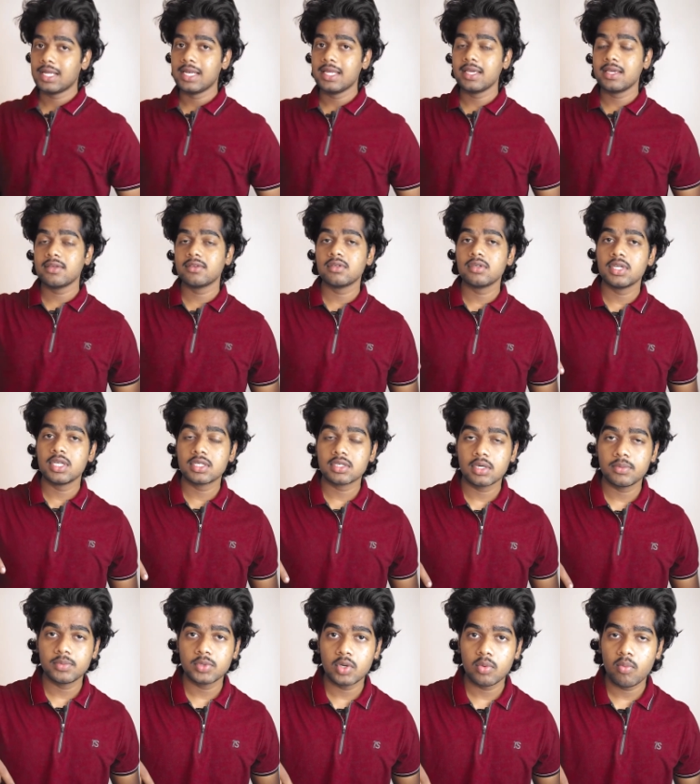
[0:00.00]
the link is in
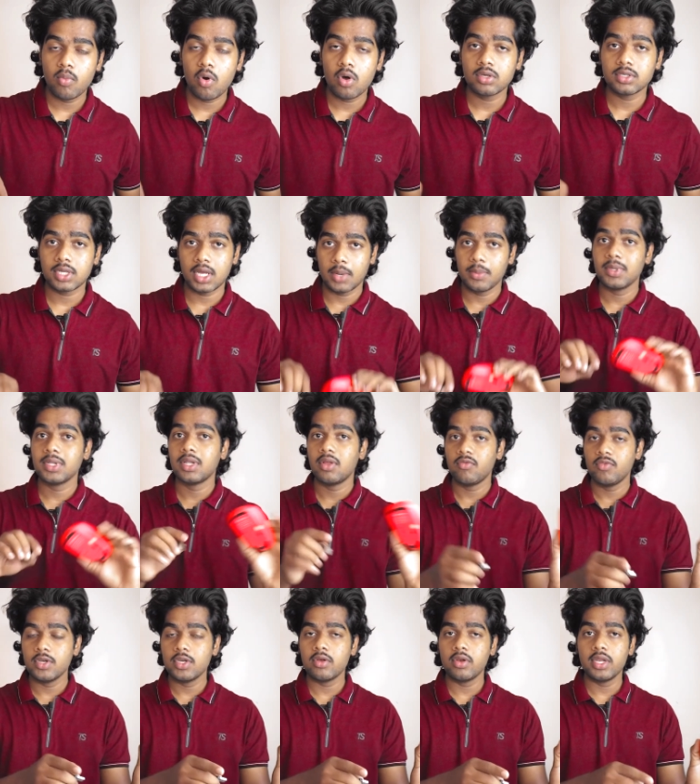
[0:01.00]
description box, I mean the
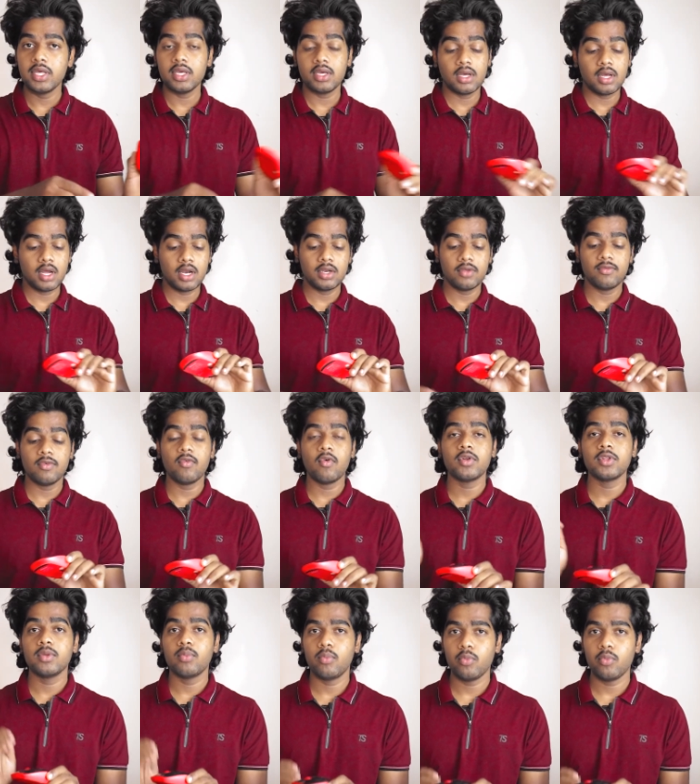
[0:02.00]
video link, and if you want the